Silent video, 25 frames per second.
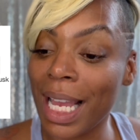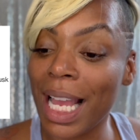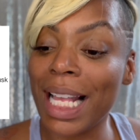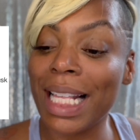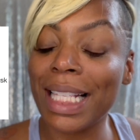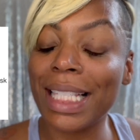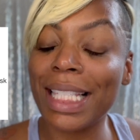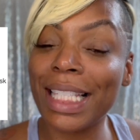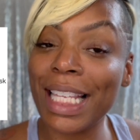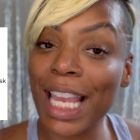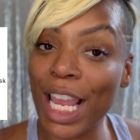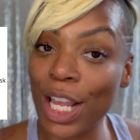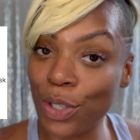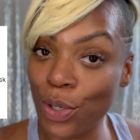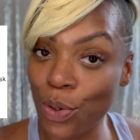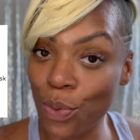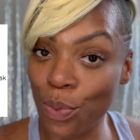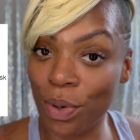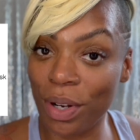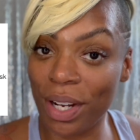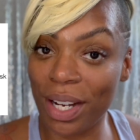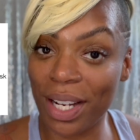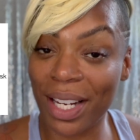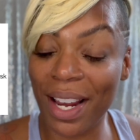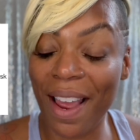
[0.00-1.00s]

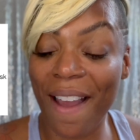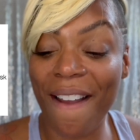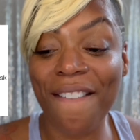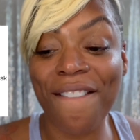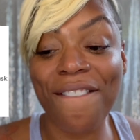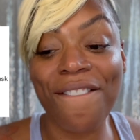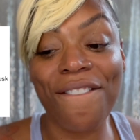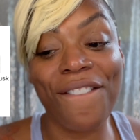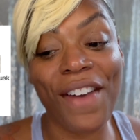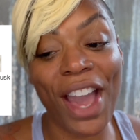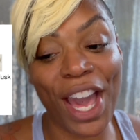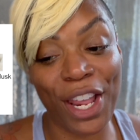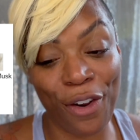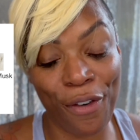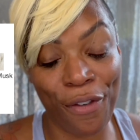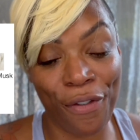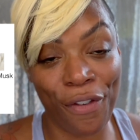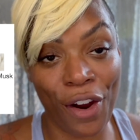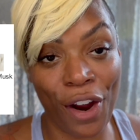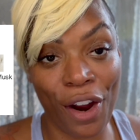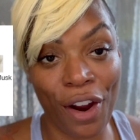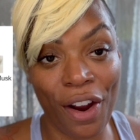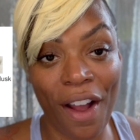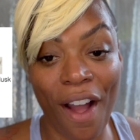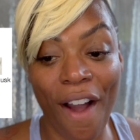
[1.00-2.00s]
Sandalwood,
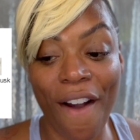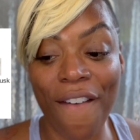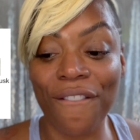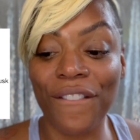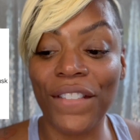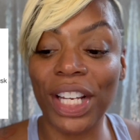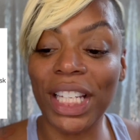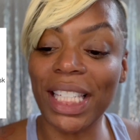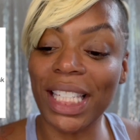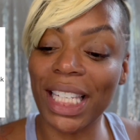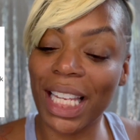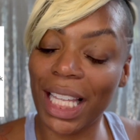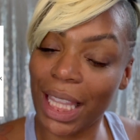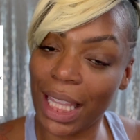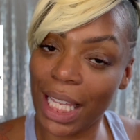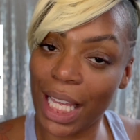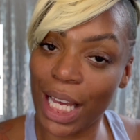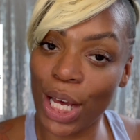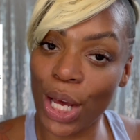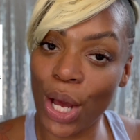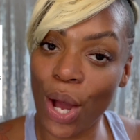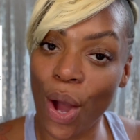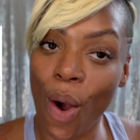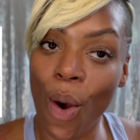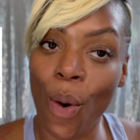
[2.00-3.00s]
vetiver,
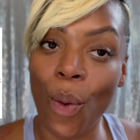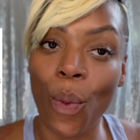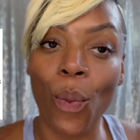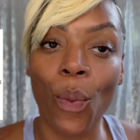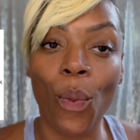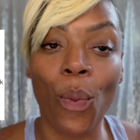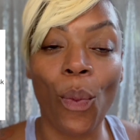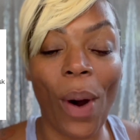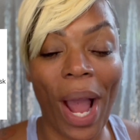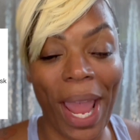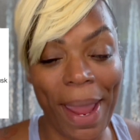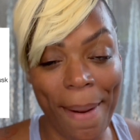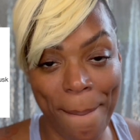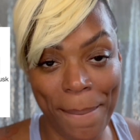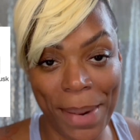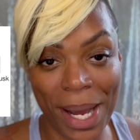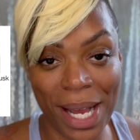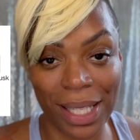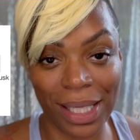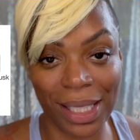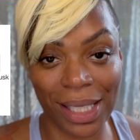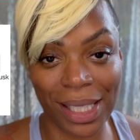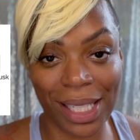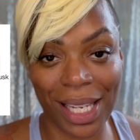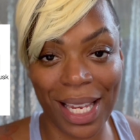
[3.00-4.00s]
vanilla, white
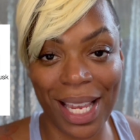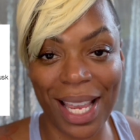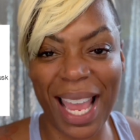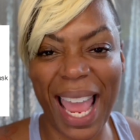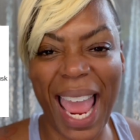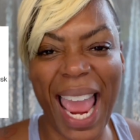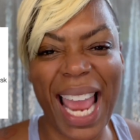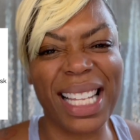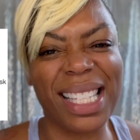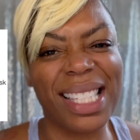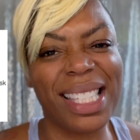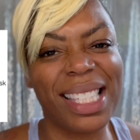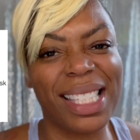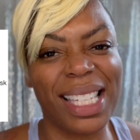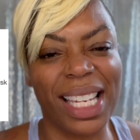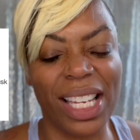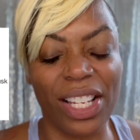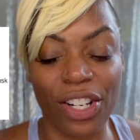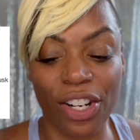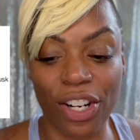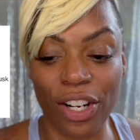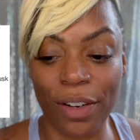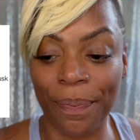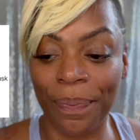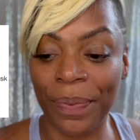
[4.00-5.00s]
musk, and
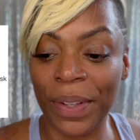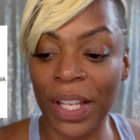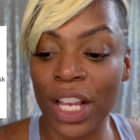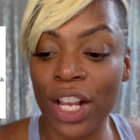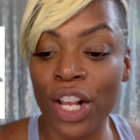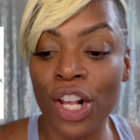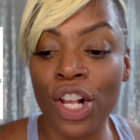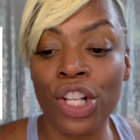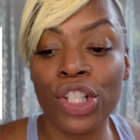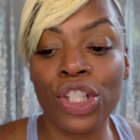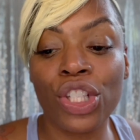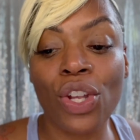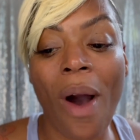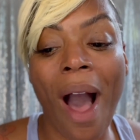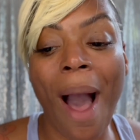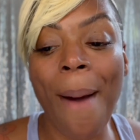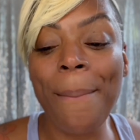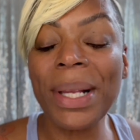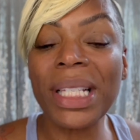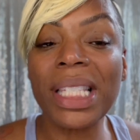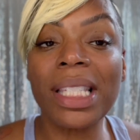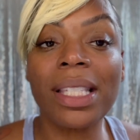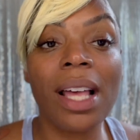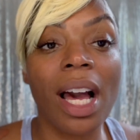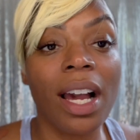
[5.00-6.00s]
cedar. So I'm
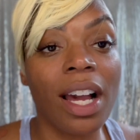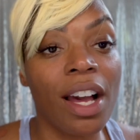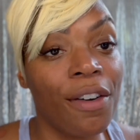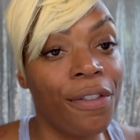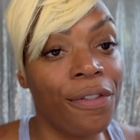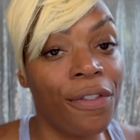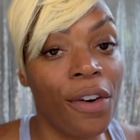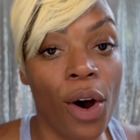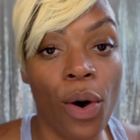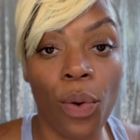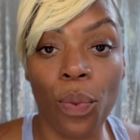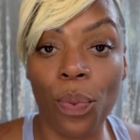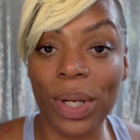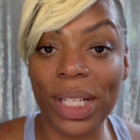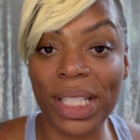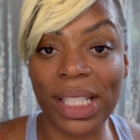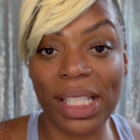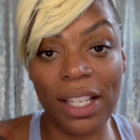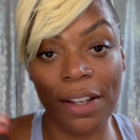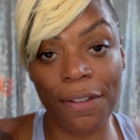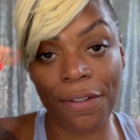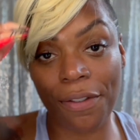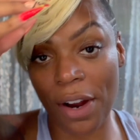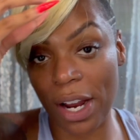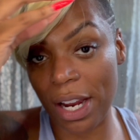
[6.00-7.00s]
a sucker for a
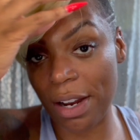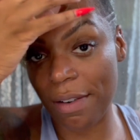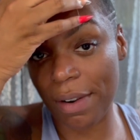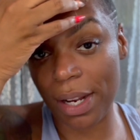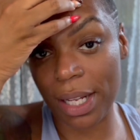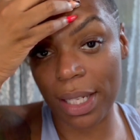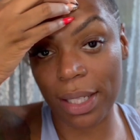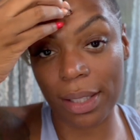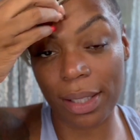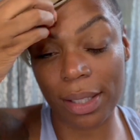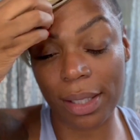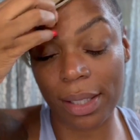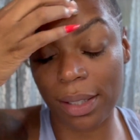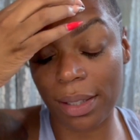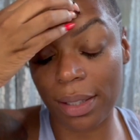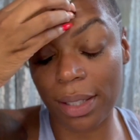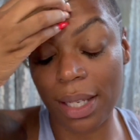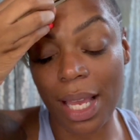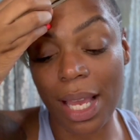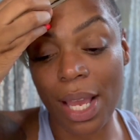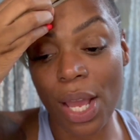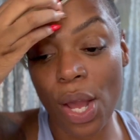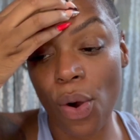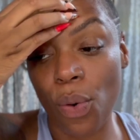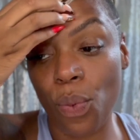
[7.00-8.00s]
woodsy fragrance.
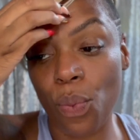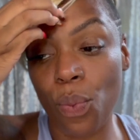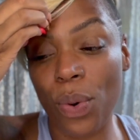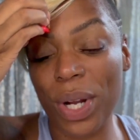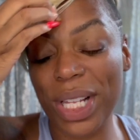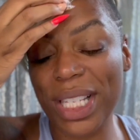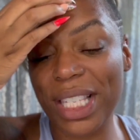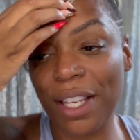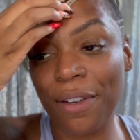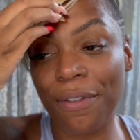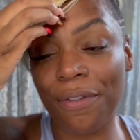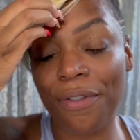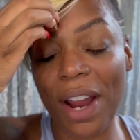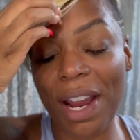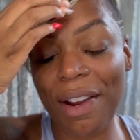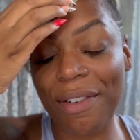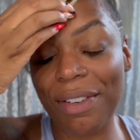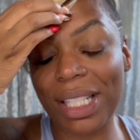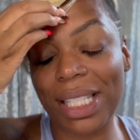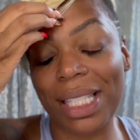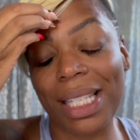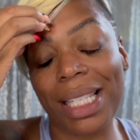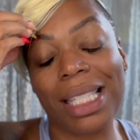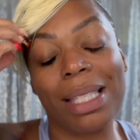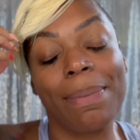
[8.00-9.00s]
Woodsy
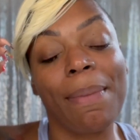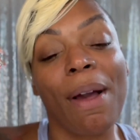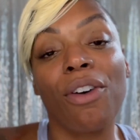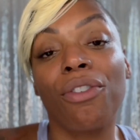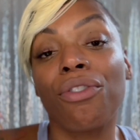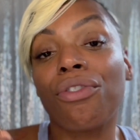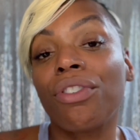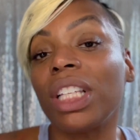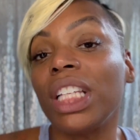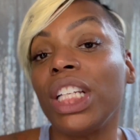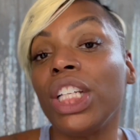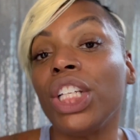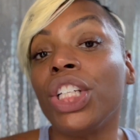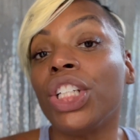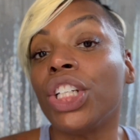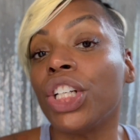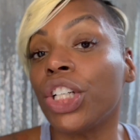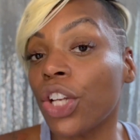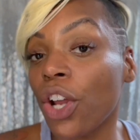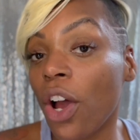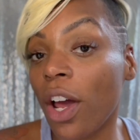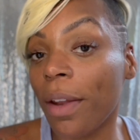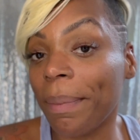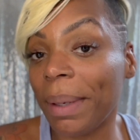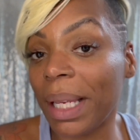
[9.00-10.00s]
fragrances smell really
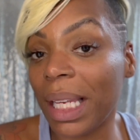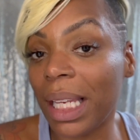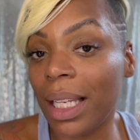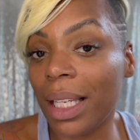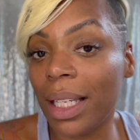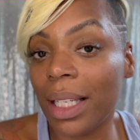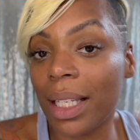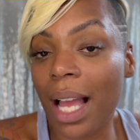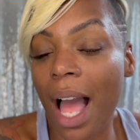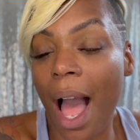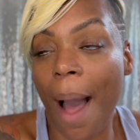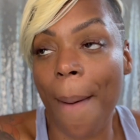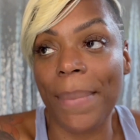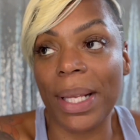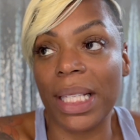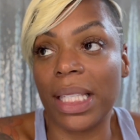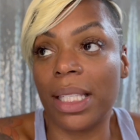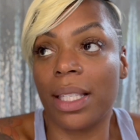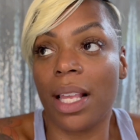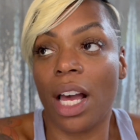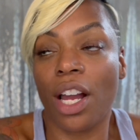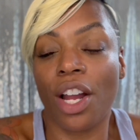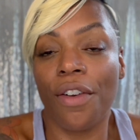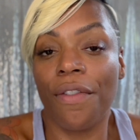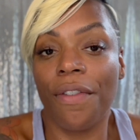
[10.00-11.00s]
good on me. I'm a
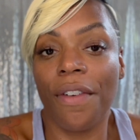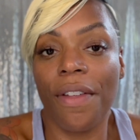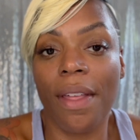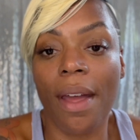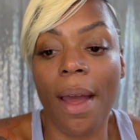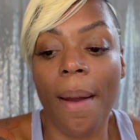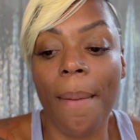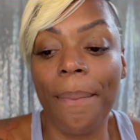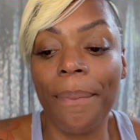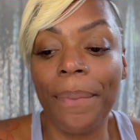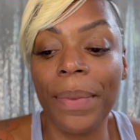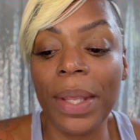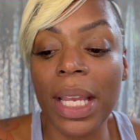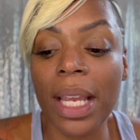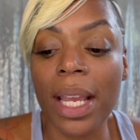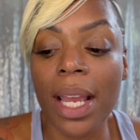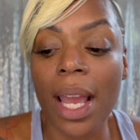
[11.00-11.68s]
sucker for them.